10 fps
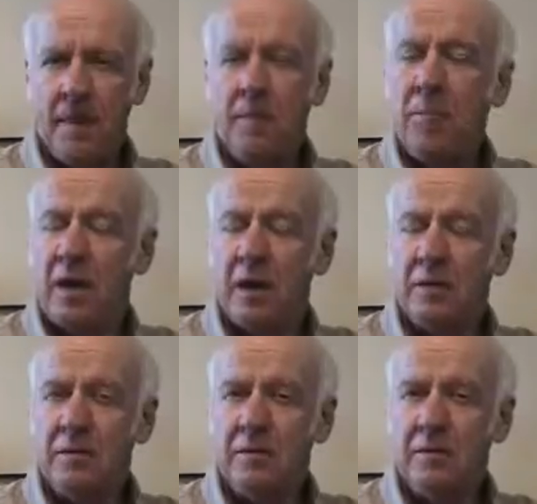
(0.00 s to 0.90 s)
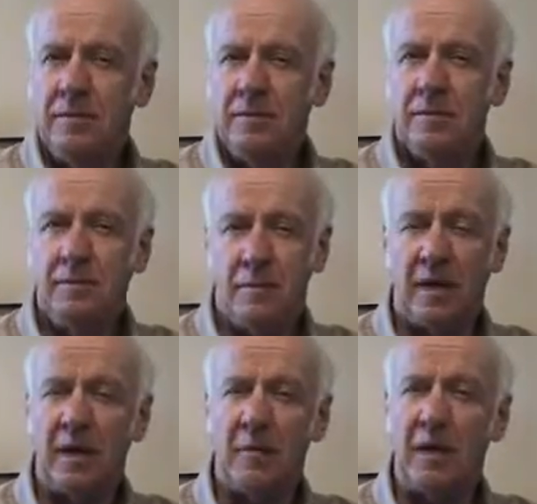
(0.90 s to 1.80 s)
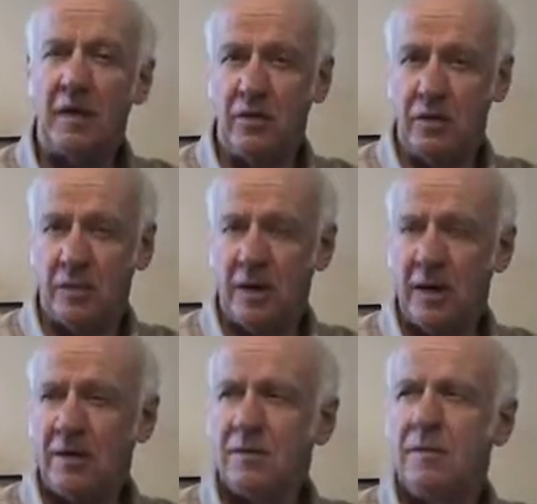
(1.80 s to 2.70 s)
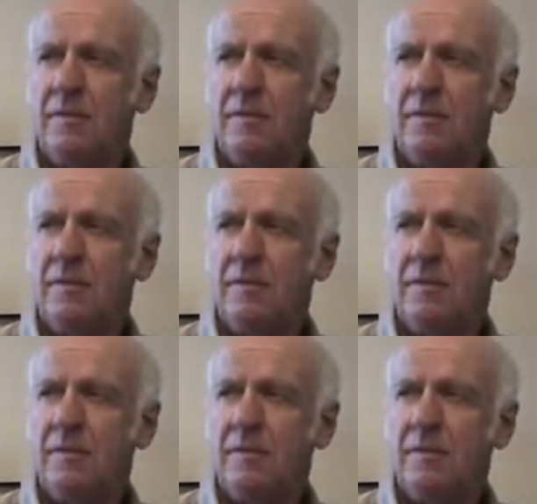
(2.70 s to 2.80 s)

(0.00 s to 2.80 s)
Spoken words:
impact. My impact, your impact.